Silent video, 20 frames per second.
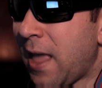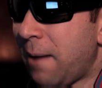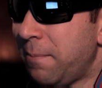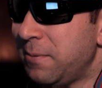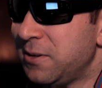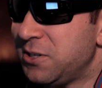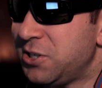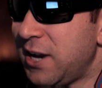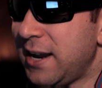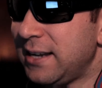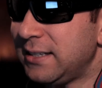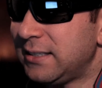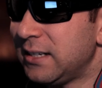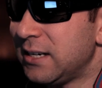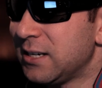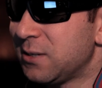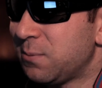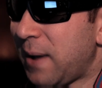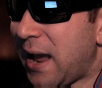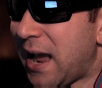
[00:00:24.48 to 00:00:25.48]
I've been
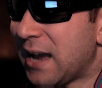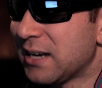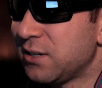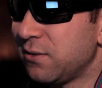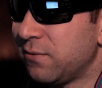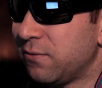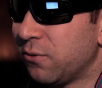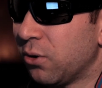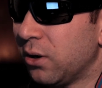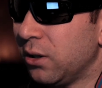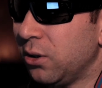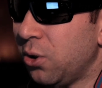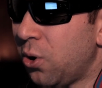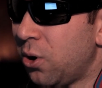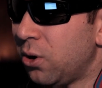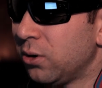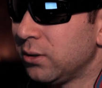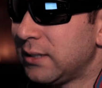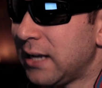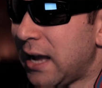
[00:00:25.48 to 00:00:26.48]
chasing this passion for a
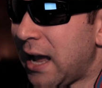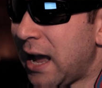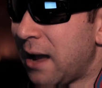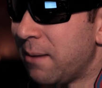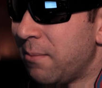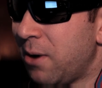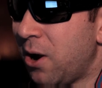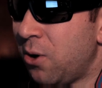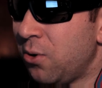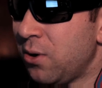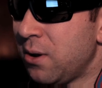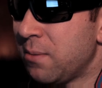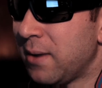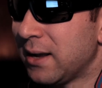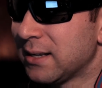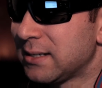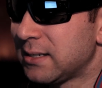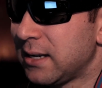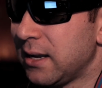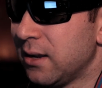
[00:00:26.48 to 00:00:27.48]
long time, honing
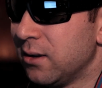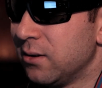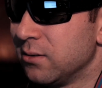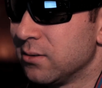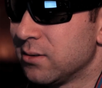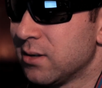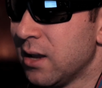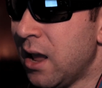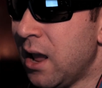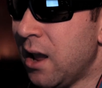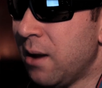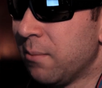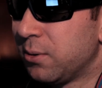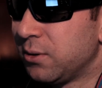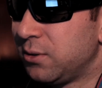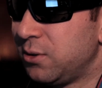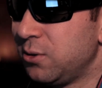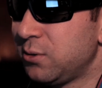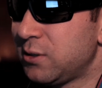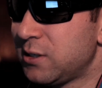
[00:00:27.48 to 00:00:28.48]
my skills,
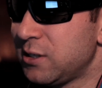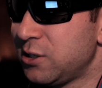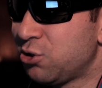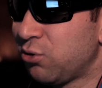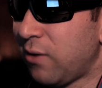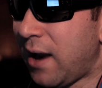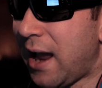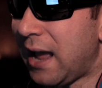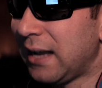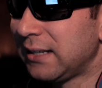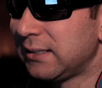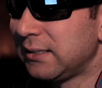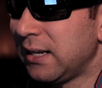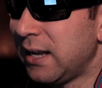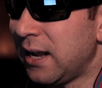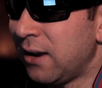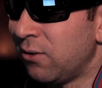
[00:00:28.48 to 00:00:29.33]
producing tracks,